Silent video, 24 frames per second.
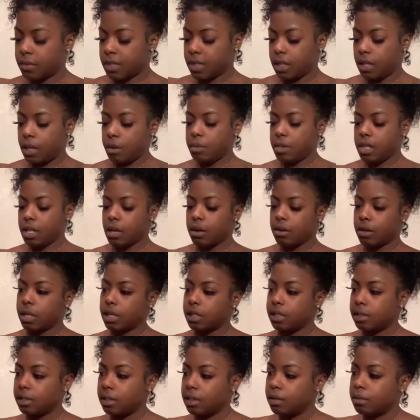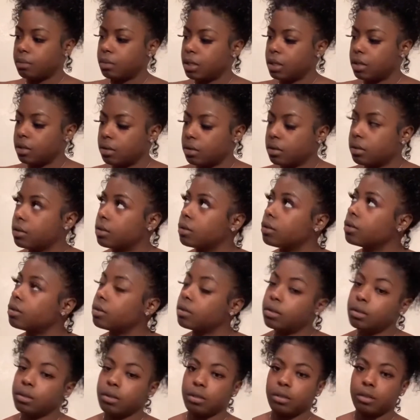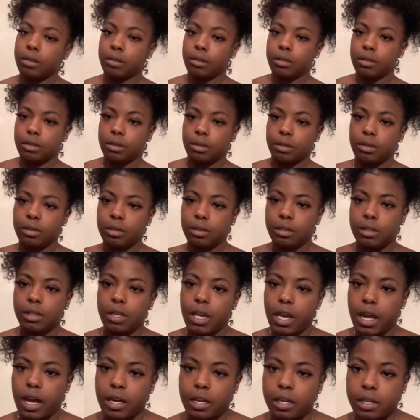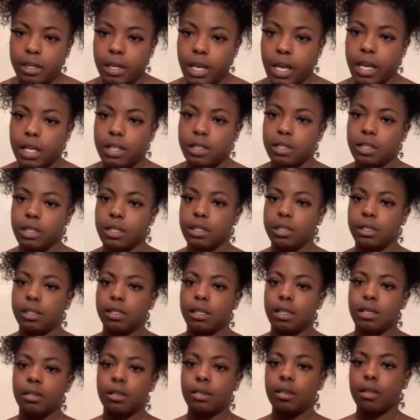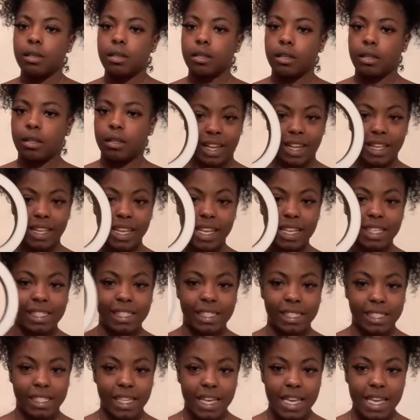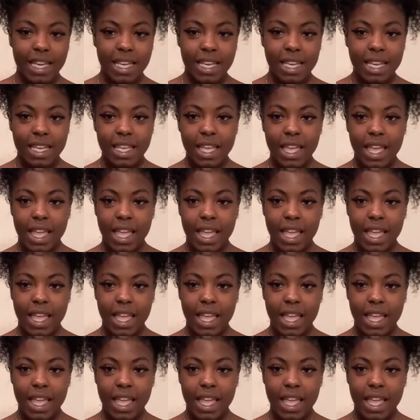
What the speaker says: Let me lower this a little bit so y'all could actually see. Let's see.